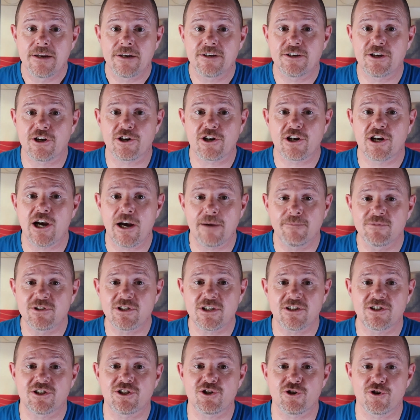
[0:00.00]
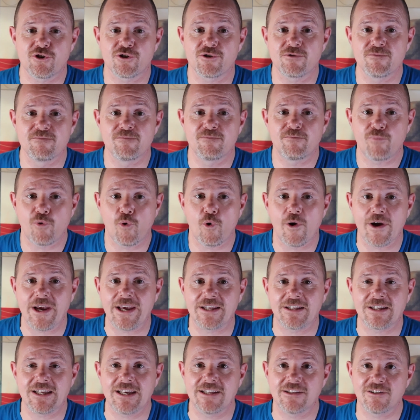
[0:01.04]
There comes a certain
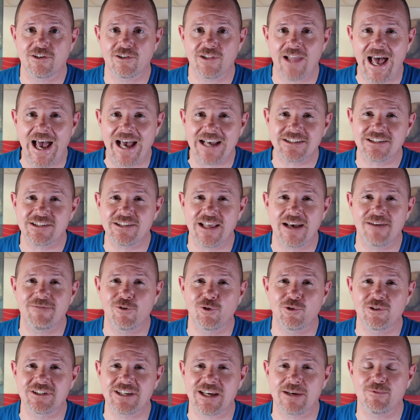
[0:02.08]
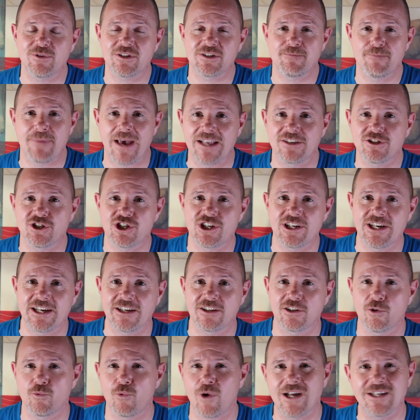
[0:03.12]
point in the last levels I was
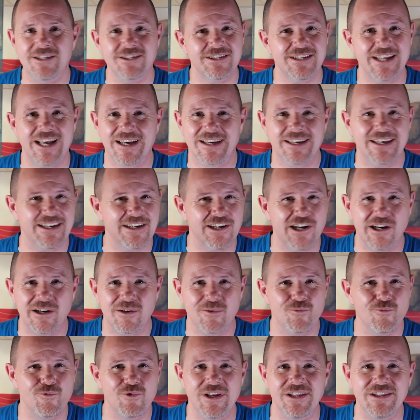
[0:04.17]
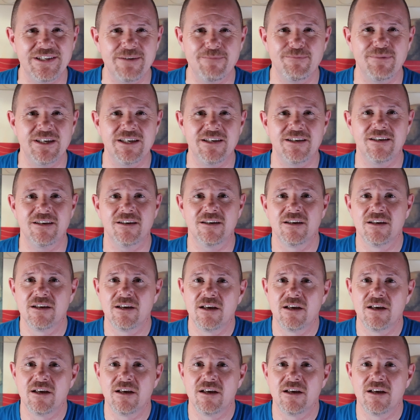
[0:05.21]
mentioning, the ones that cannot really be